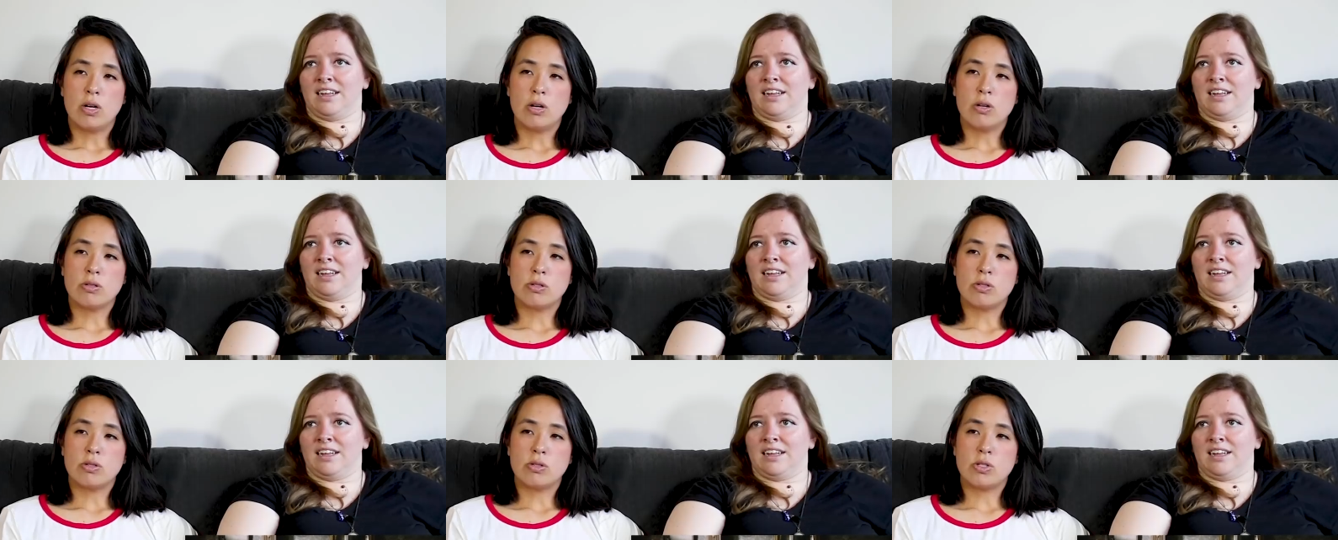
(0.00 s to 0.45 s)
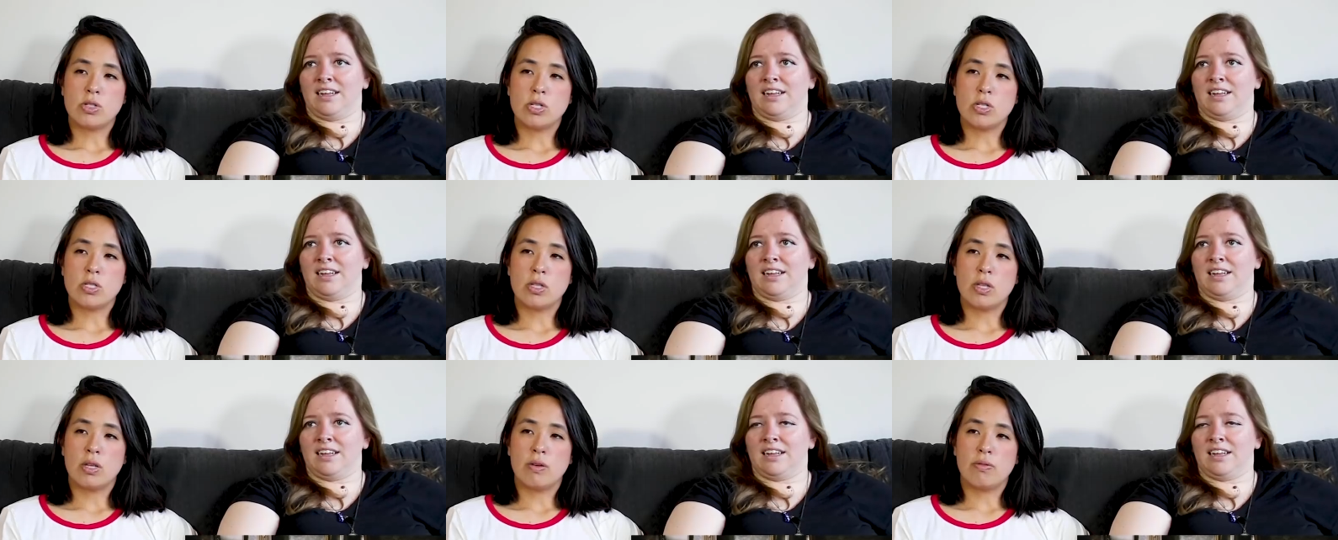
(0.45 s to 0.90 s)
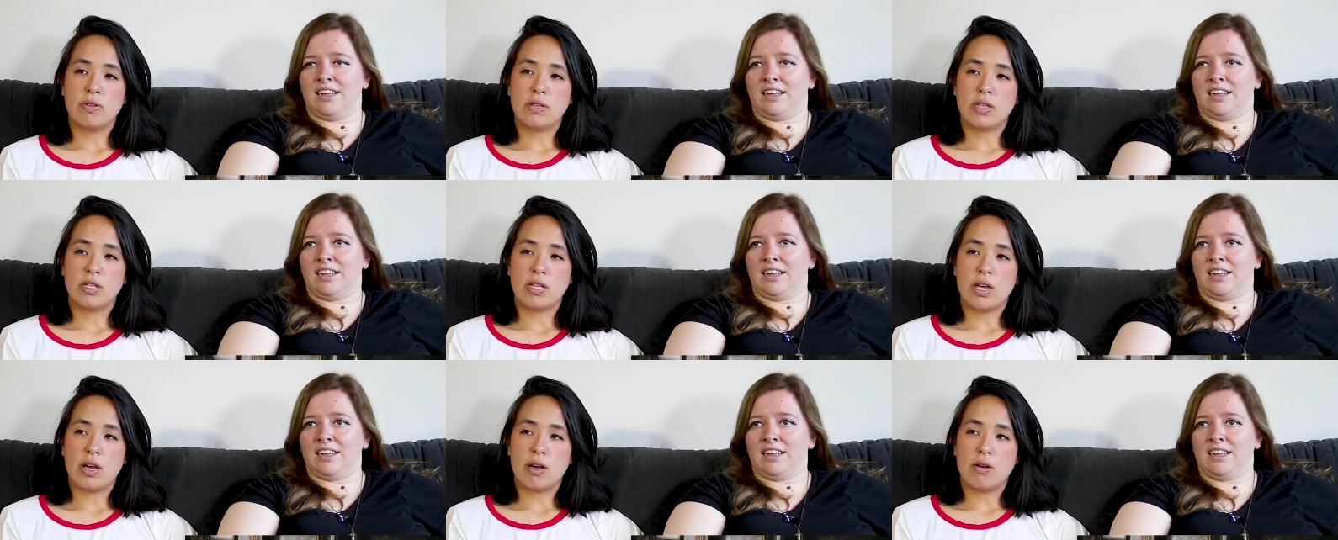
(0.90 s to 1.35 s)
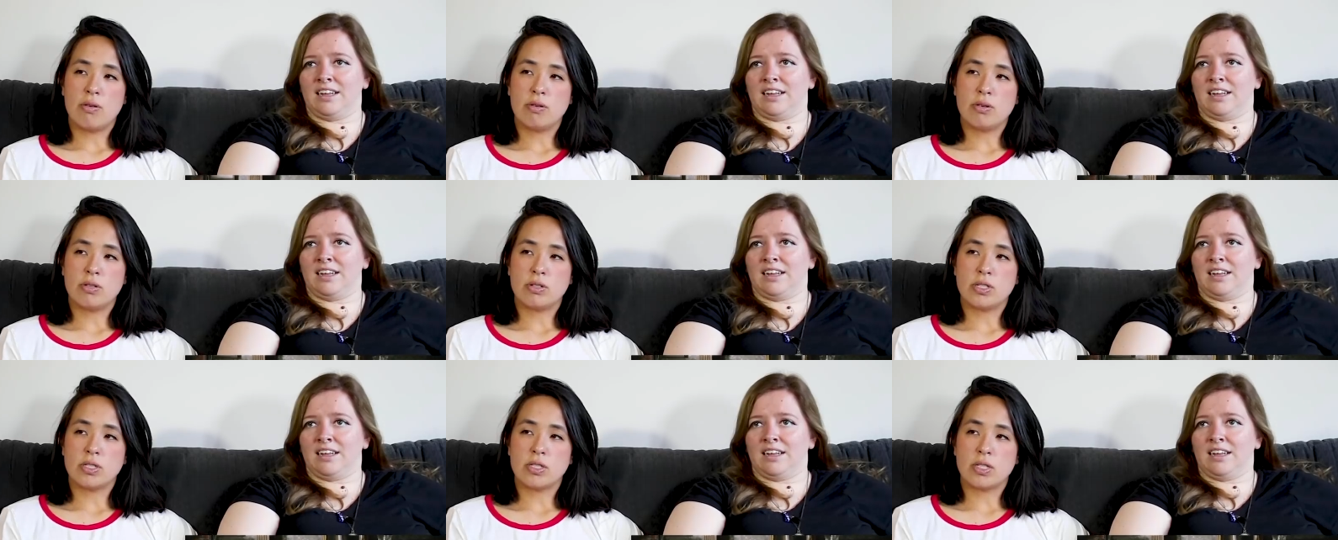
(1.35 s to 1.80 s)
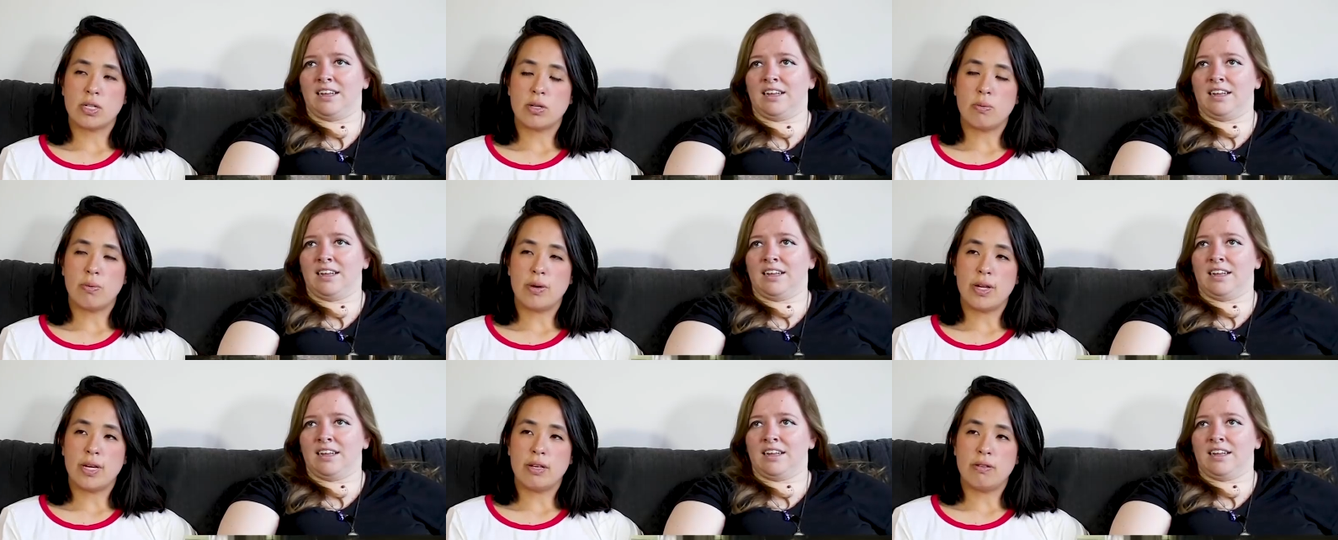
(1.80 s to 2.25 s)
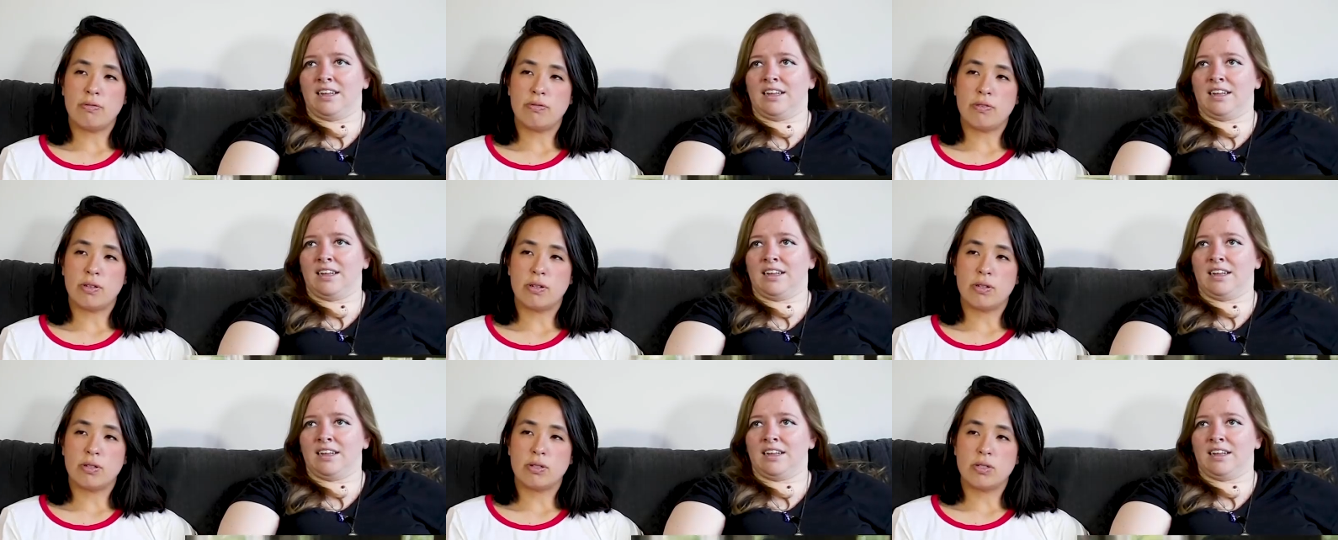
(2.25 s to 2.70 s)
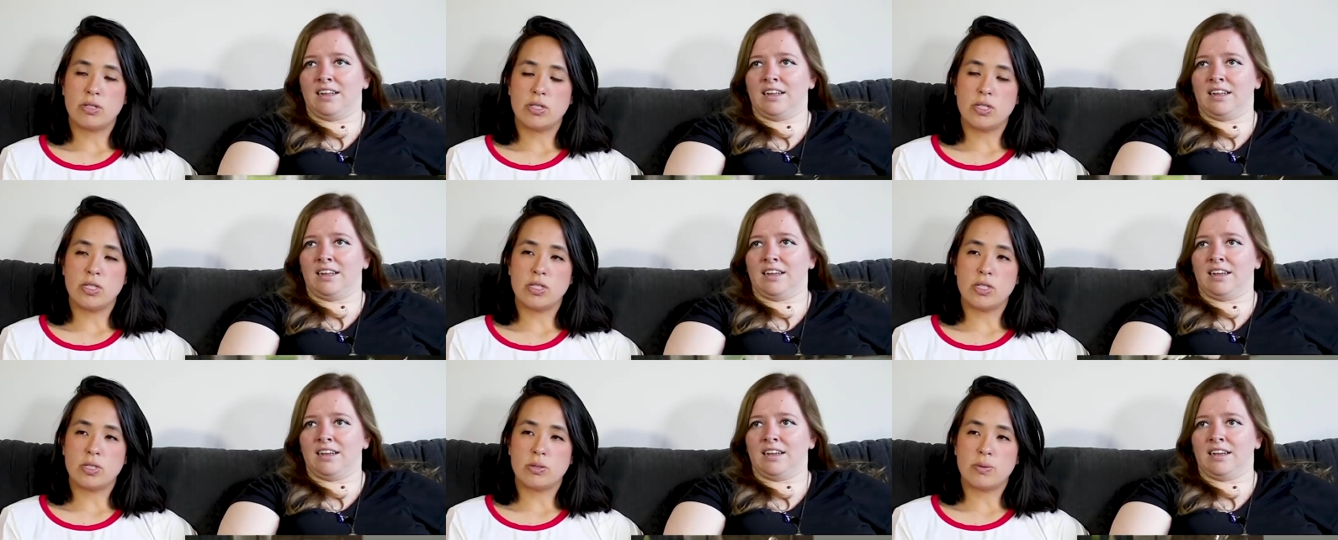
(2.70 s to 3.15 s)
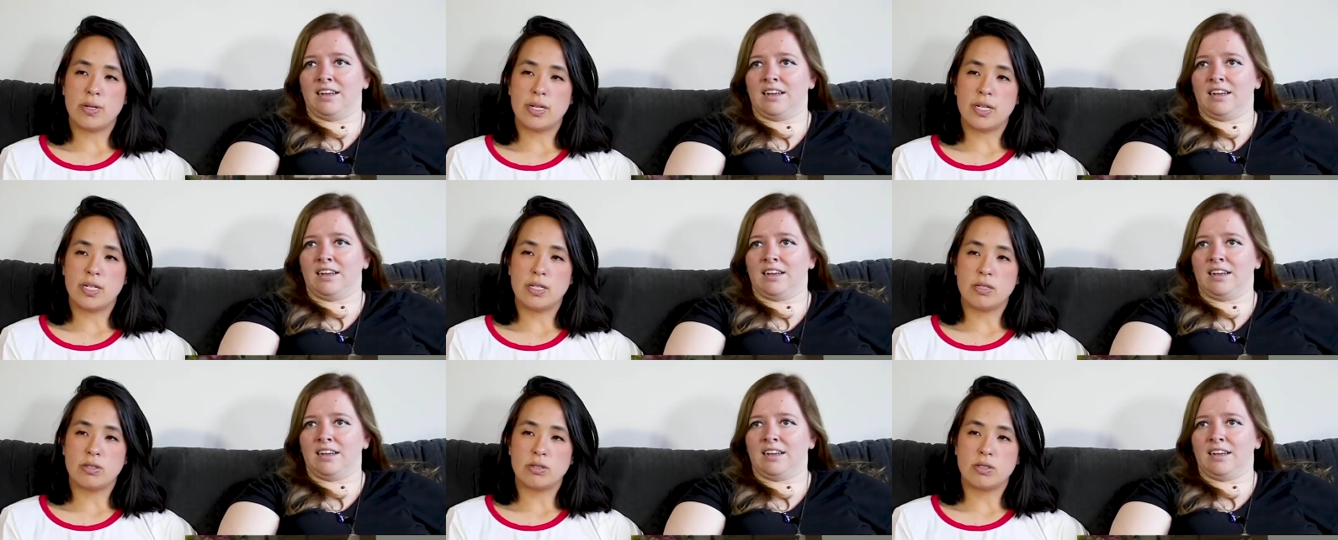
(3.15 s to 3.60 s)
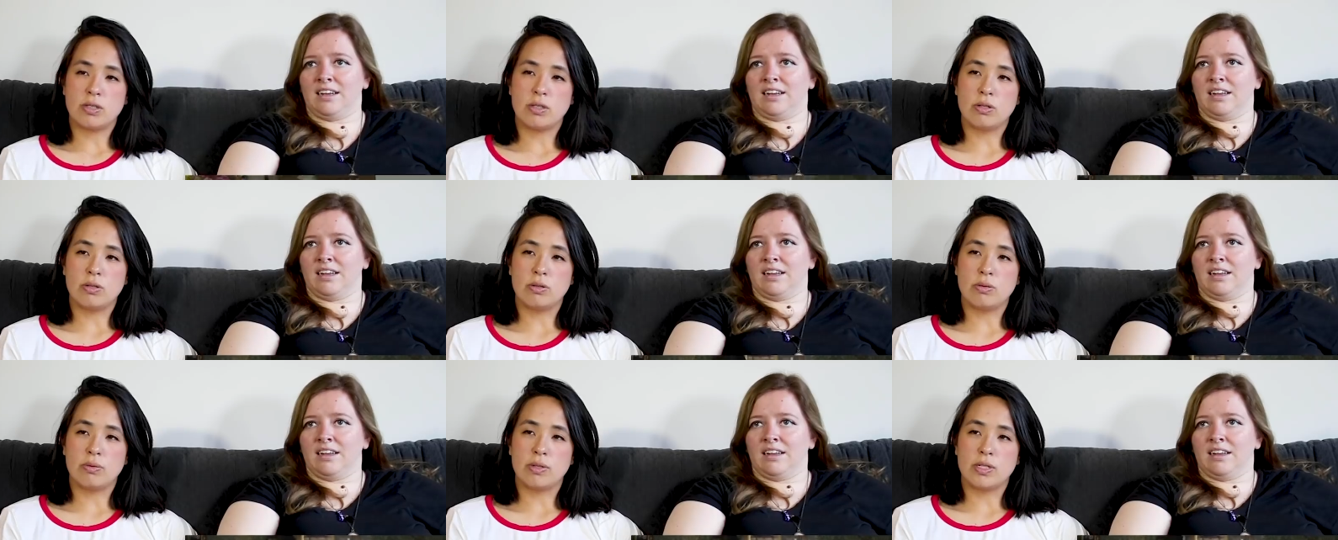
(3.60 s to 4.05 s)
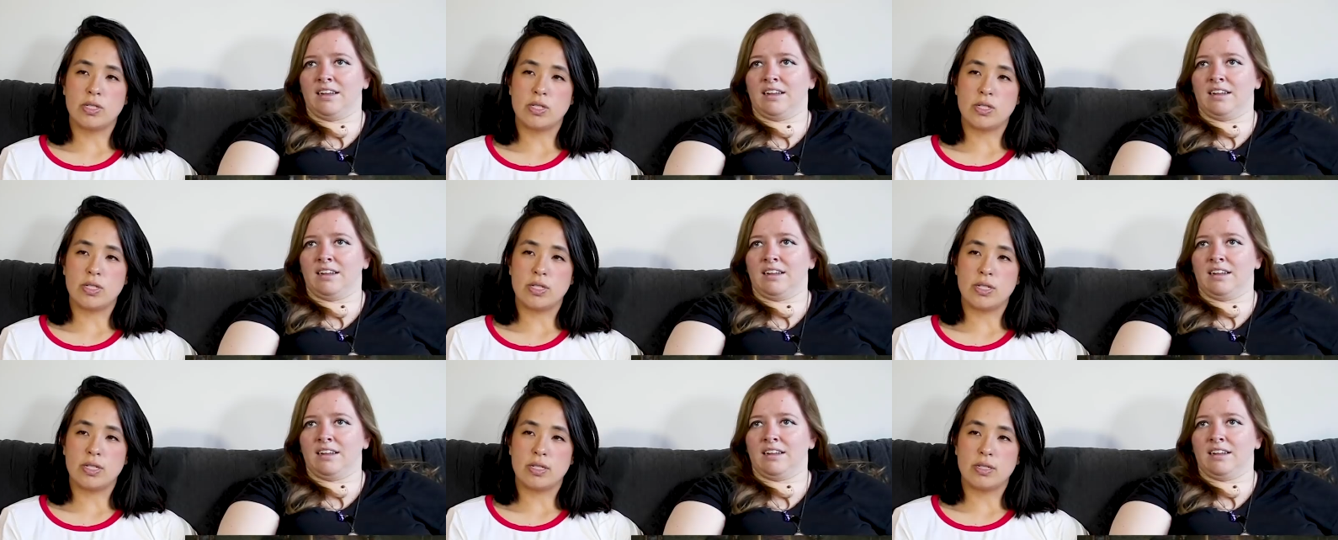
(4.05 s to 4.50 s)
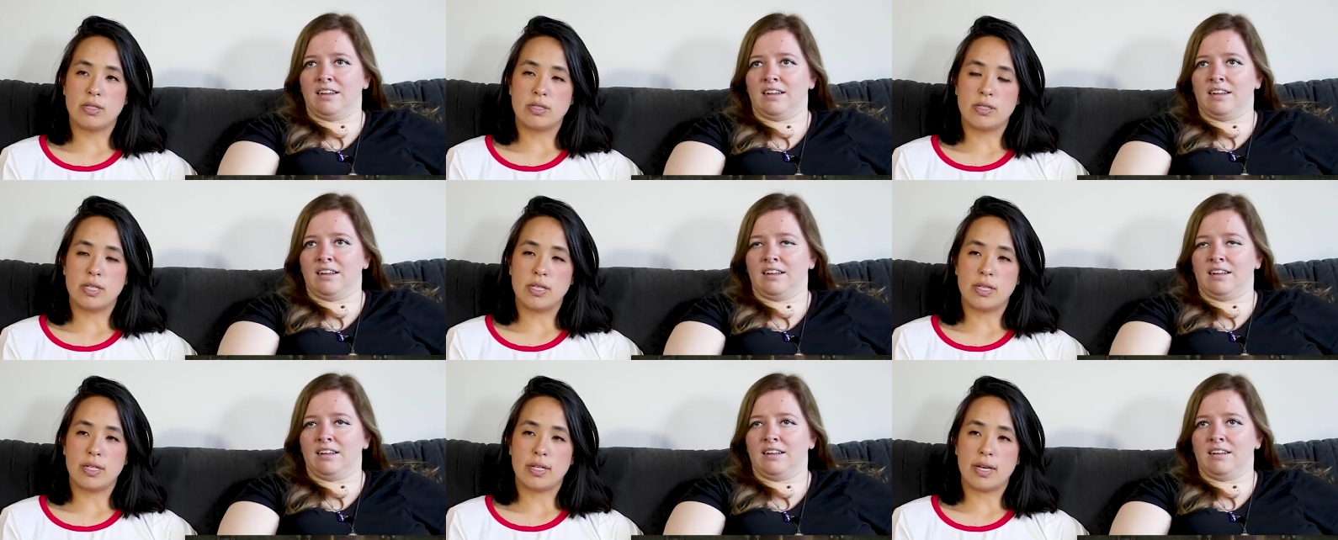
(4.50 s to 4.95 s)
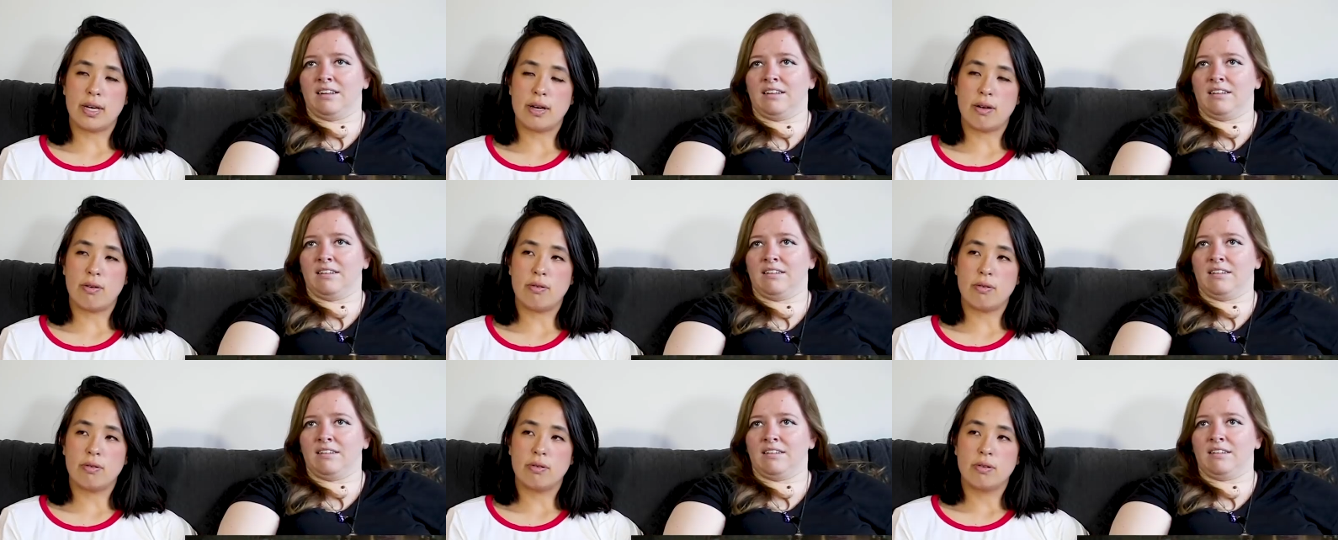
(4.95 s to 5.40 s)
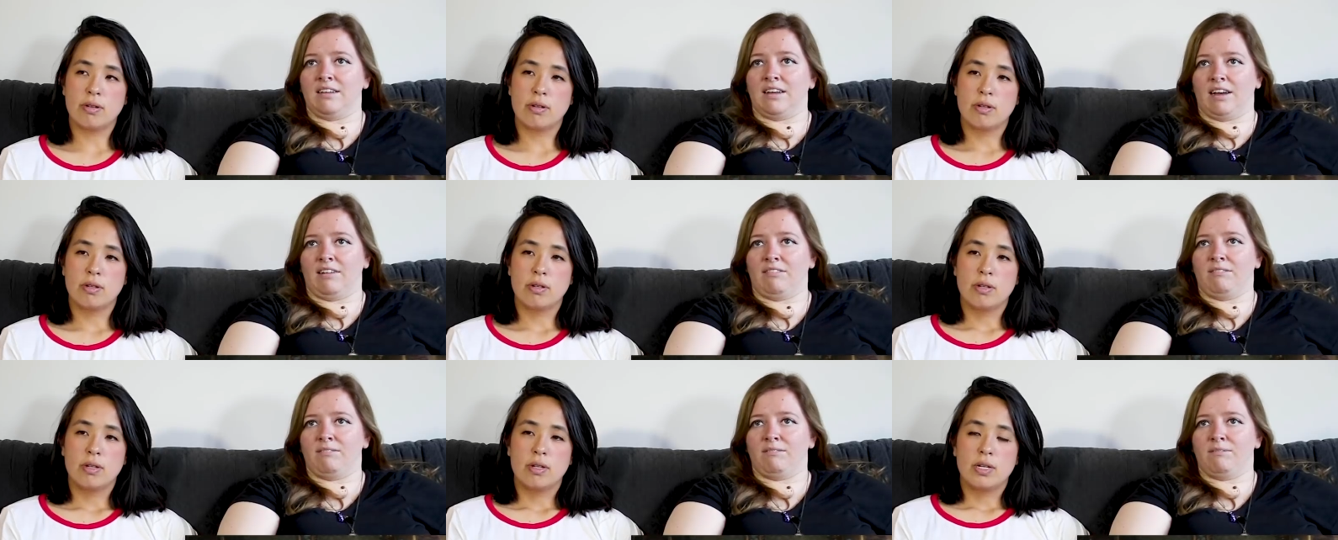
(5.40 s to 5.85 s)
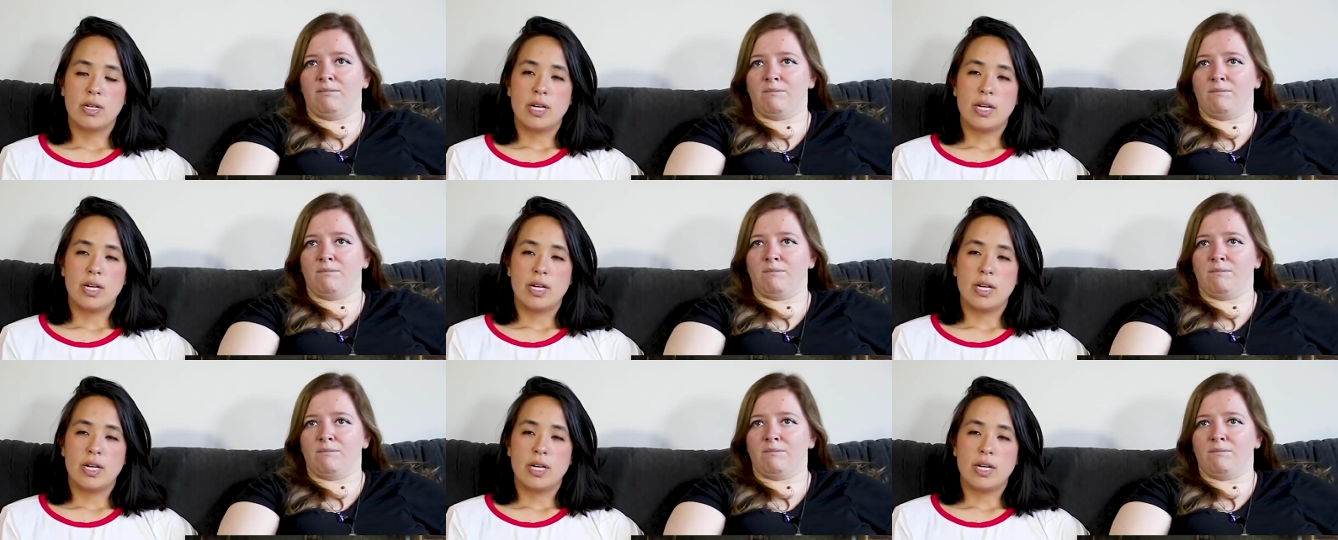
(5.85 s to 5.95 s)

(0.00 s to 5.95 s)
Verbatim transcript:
Speaker 1: oh, so she's in love with the count, or she's like waiting for, she's just waiting till two when she can see the count. Yeah.